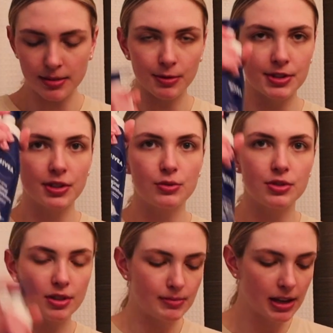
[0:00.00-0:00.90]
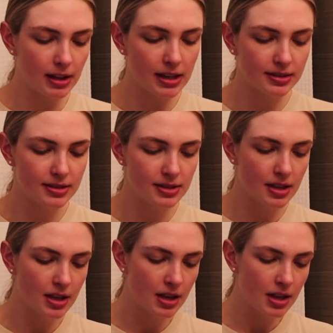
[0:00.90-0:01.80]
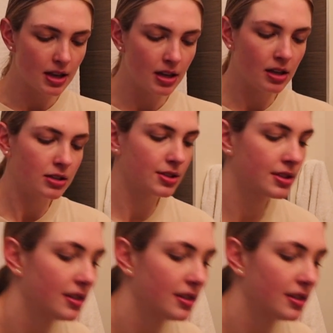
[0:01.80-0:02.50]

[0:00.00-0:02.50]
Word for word: some of this lotion on my legs just